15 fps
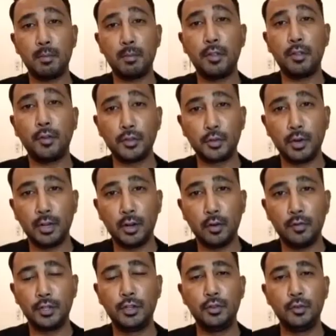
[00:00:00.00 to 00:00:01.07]
to throw this quickly over
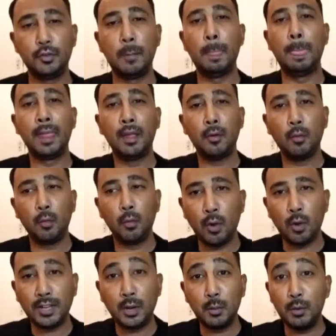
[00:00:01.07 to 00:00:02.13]
to you
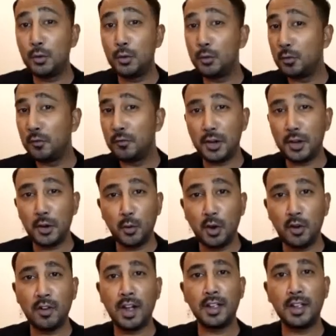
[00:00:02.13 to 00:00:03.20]
what can we do very quick
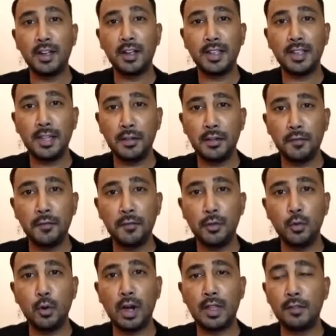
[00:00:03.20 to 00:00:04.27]
fire if
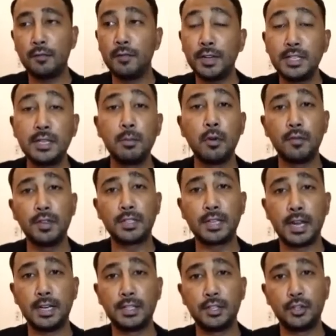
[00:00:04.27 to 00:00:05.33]
you are the victim of this
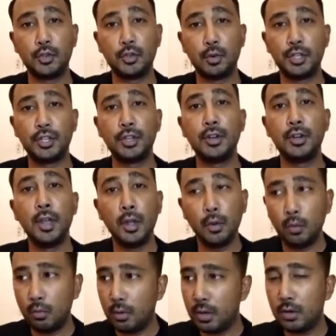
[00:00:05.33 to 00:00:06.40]
kind of situation
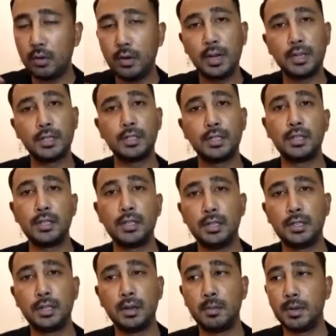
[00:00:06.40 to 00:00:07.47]
where your electricity is
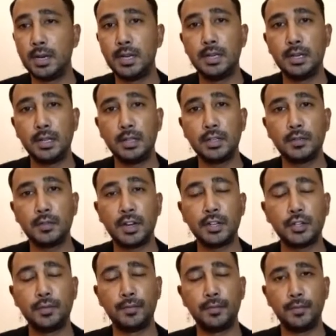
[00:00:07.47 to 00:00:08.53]
terminated in this fashion